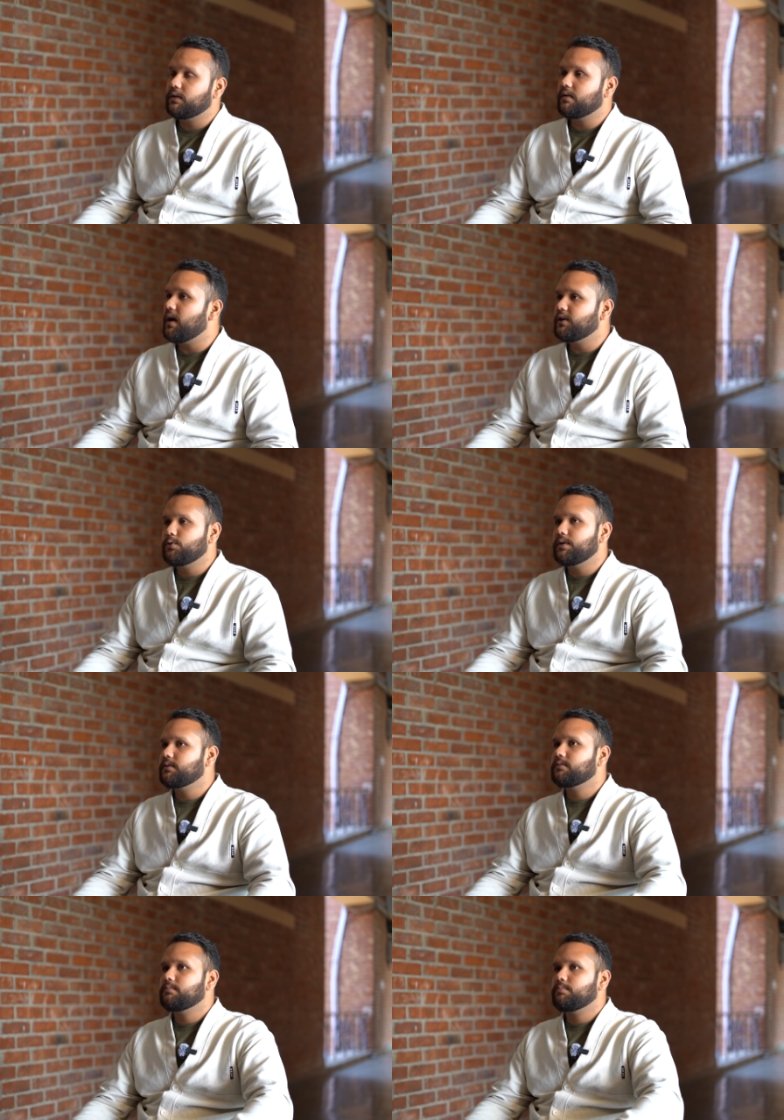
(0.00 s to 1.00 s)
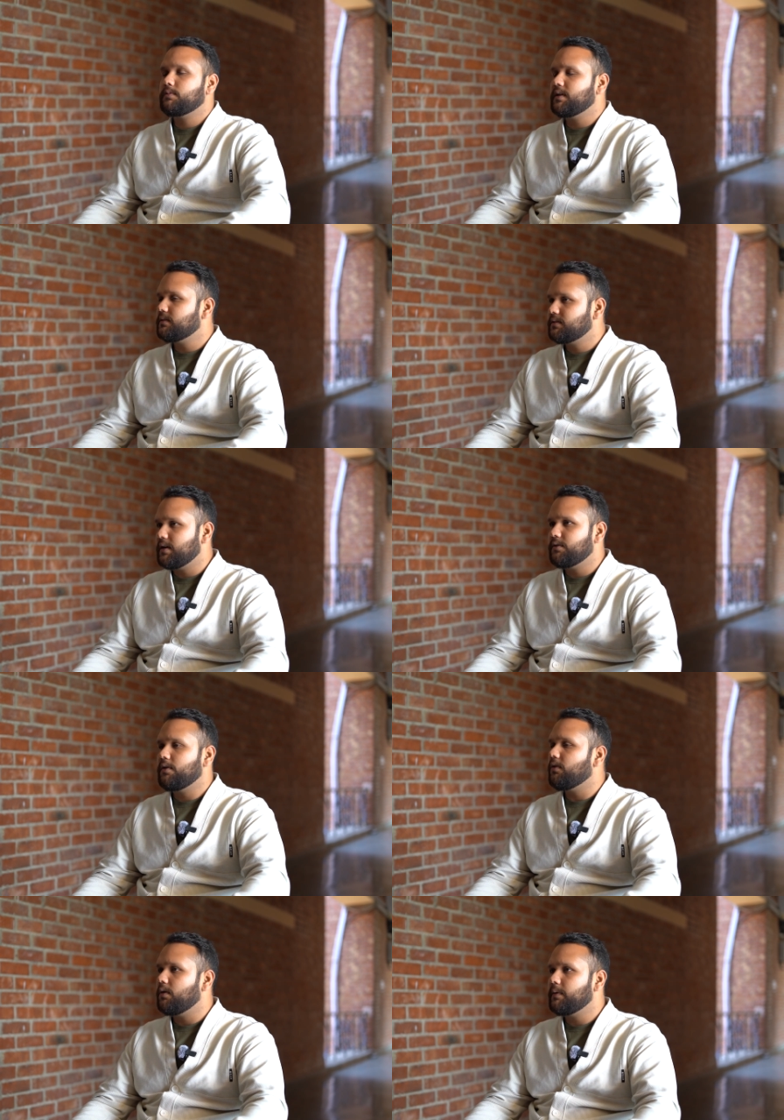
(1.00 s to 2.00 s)
regard to its real estate or
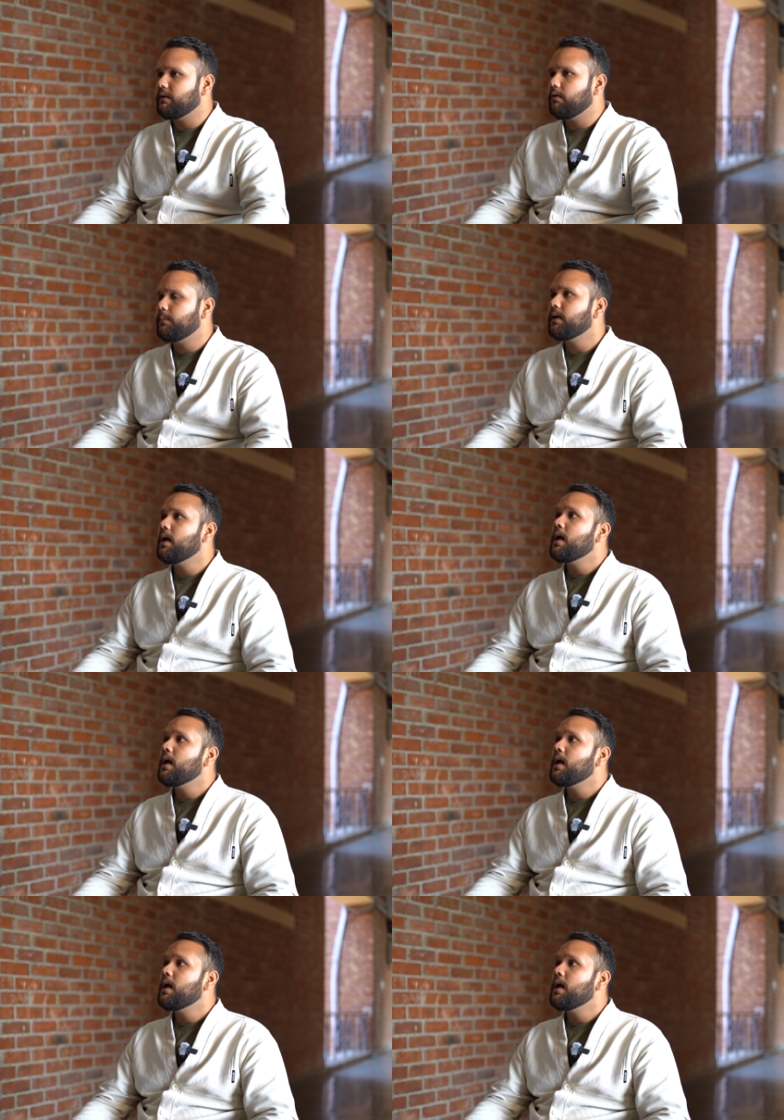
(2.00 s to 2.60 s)
economic development,